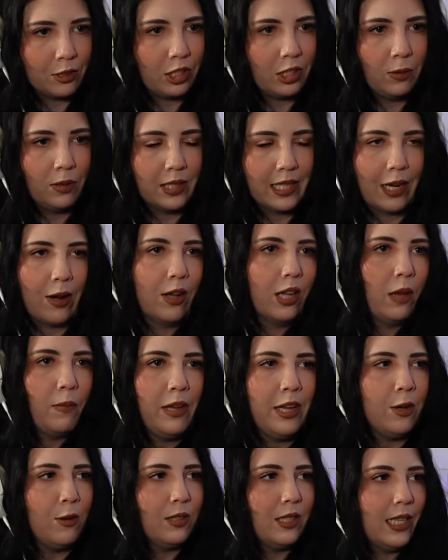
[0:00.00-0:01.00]
she was like, "Oh, let
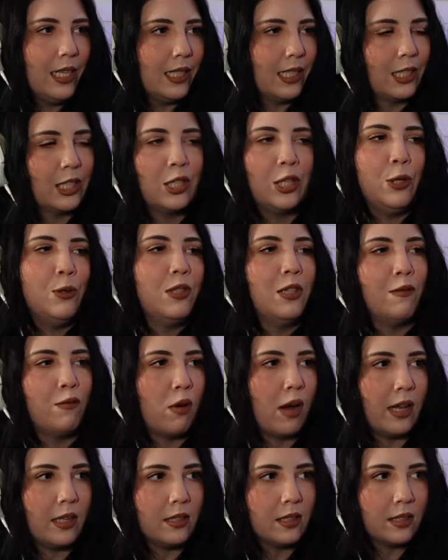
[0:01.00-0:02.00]
me use these exclusive
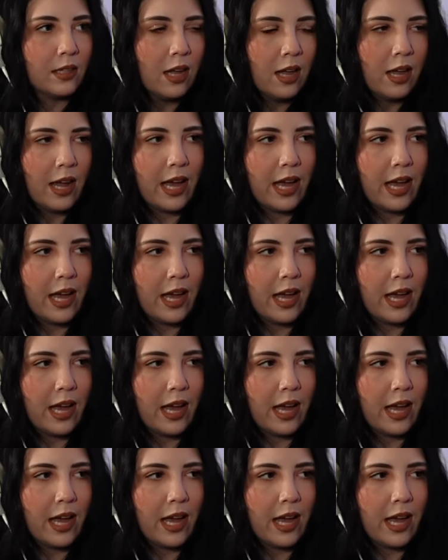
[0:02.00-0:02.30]
ones."